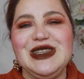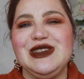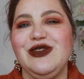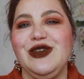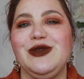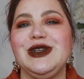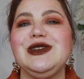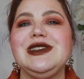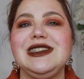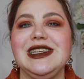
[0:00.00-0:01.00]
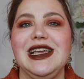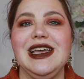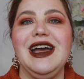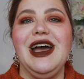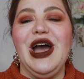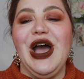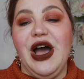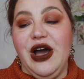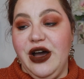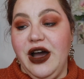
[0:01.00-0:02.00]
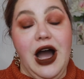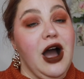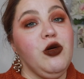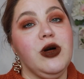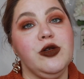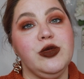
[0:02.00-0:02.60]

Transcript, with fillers: So if you want to see how I